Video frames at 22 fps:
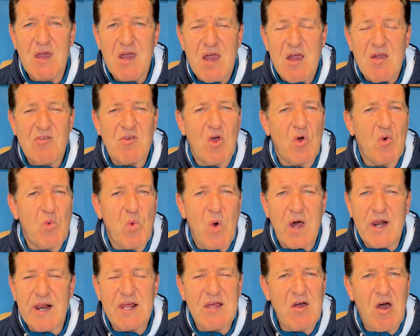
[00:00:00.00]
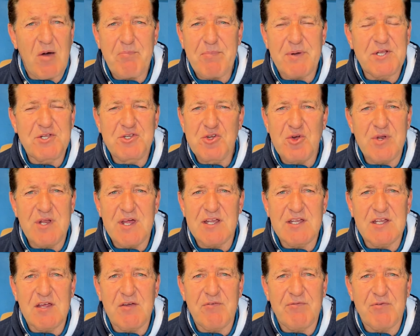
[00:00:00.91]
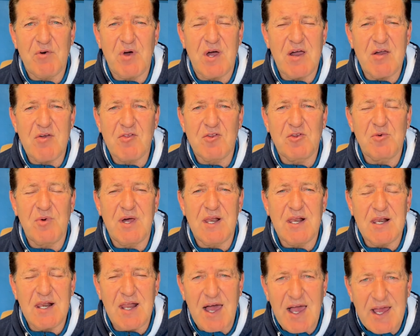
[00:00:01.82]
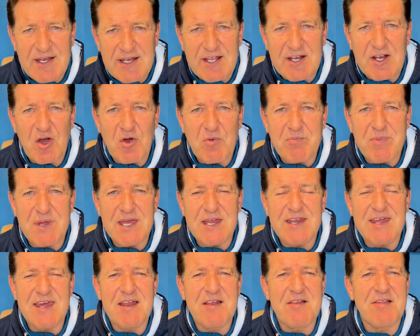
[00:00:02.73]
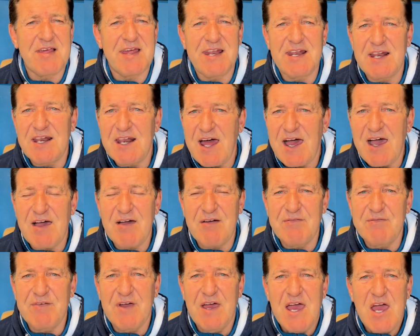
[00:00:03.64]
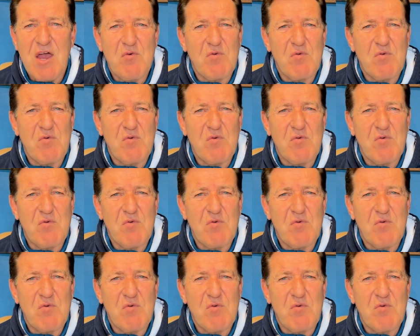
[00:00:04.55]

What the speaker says: So what an opportunity for us to align in obedience and love.